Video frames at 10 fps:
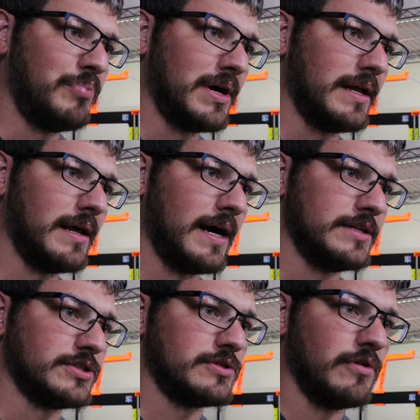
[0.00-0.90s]
but
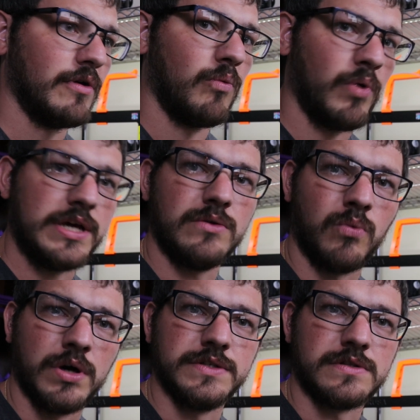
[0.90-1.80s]
I just know that white
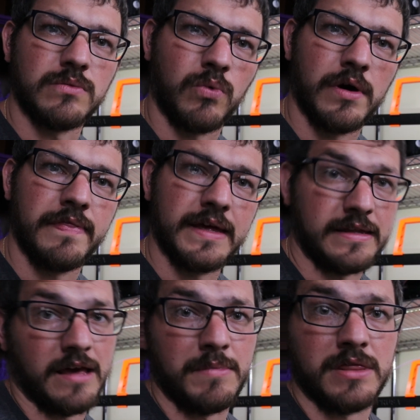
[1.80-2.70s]
was the one
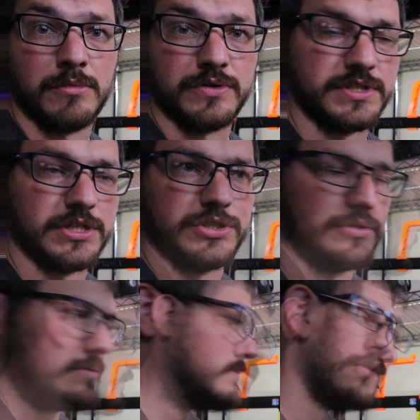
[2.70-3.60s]
that gave me the most
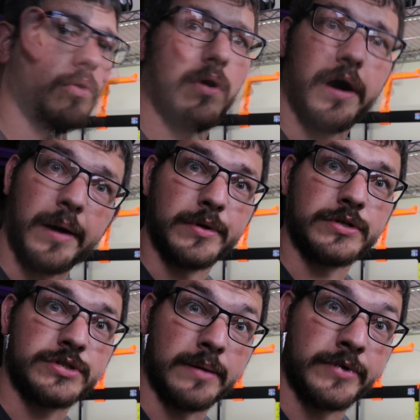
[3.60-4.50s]
issue. So I'm
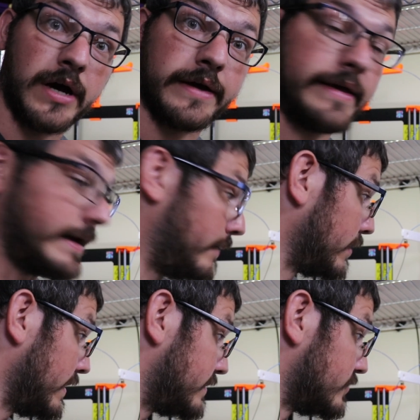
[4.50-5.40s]
gonna stop talking, I'm
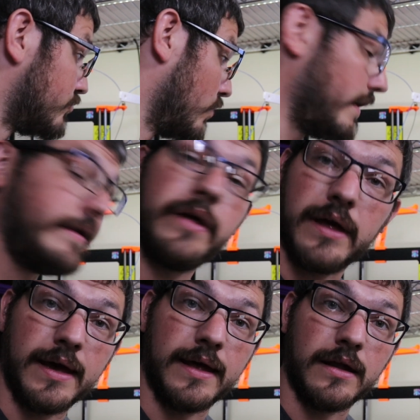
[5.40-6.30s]
gonna let this run,
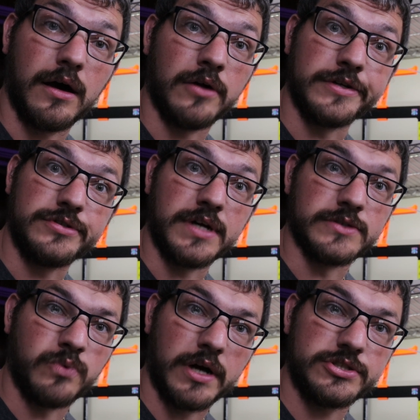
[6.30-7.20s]
and I'll let you
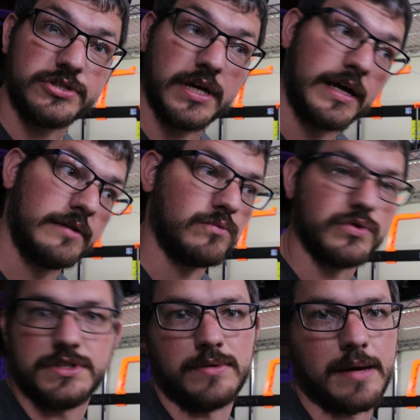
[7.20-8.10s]
guys watch, and
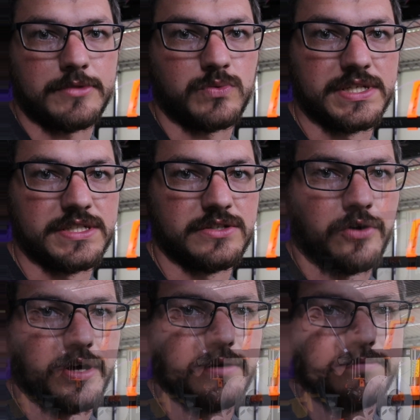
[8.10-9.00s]
we'll see what happens when this is all done.